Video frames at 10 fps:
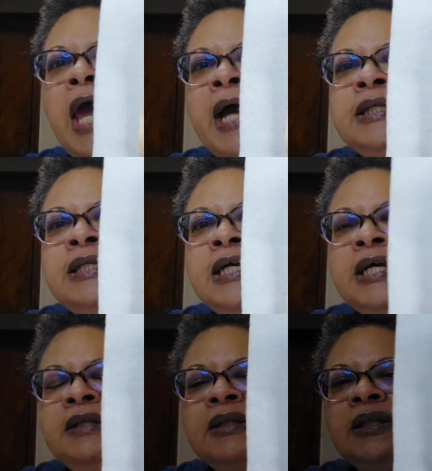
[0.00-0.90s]
And I
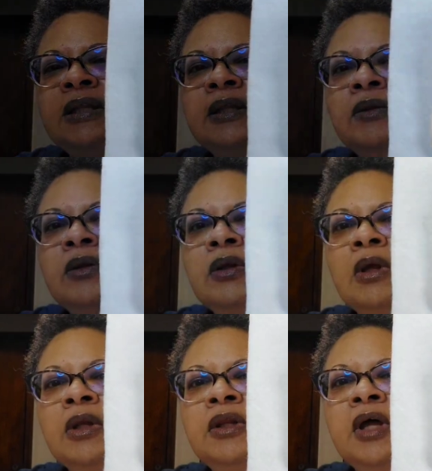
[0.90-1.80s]
did
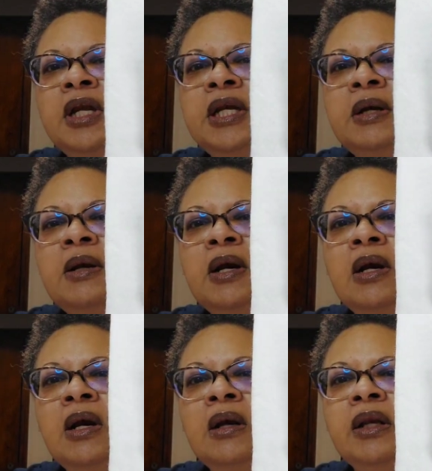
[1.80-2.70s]
the,
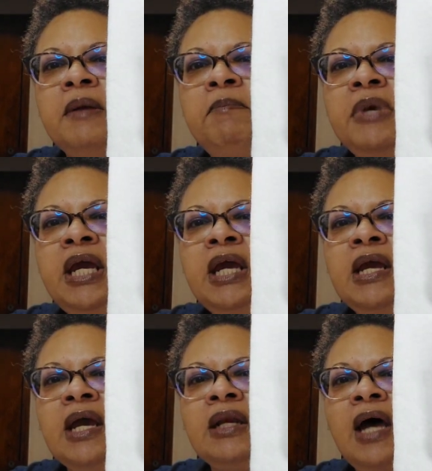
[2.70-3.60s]
the
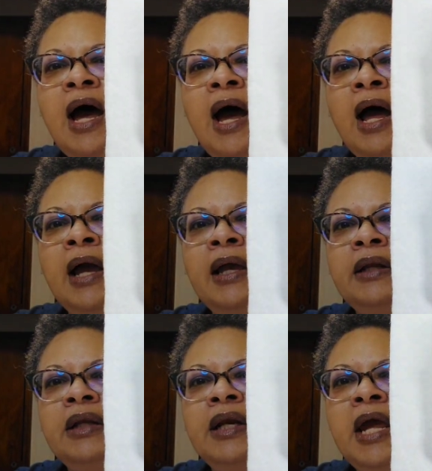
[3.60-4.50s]
beak and the eye
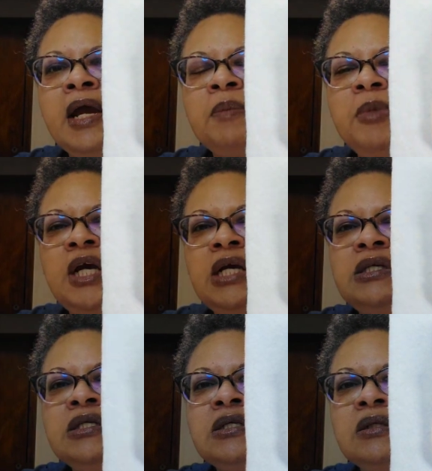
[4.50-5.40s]
and the neck
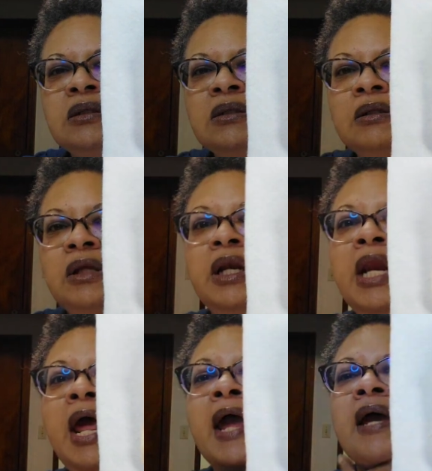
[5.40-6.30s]
piece, the
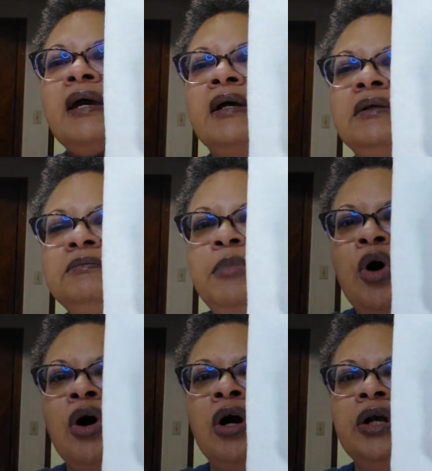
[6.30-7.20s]
neck
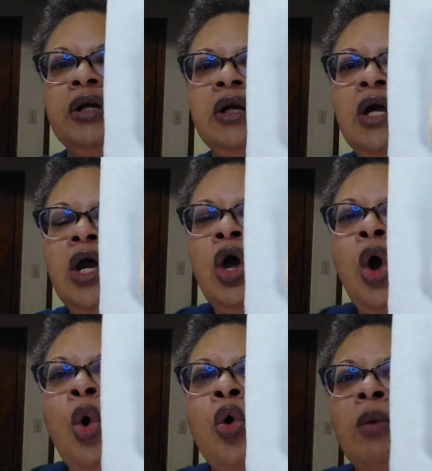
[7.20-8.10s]
part
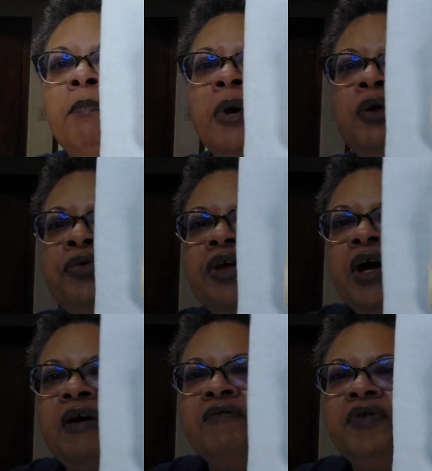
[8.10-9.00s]
on both
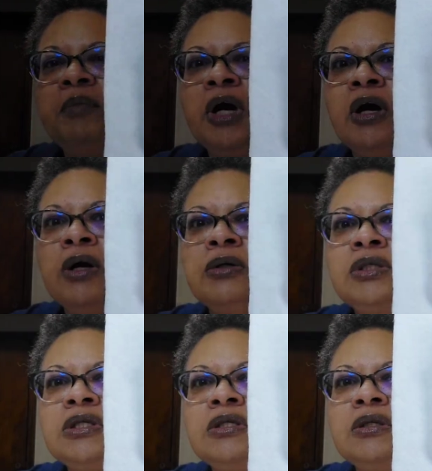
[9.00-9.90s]
of the
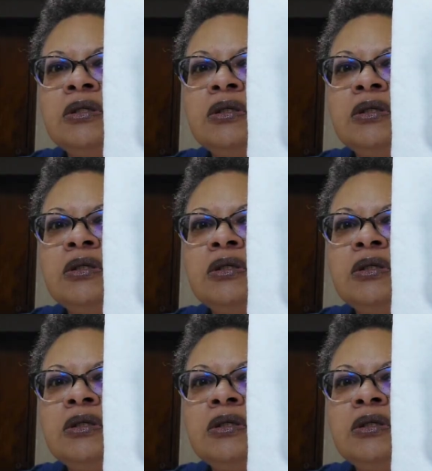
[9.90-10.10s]
birds.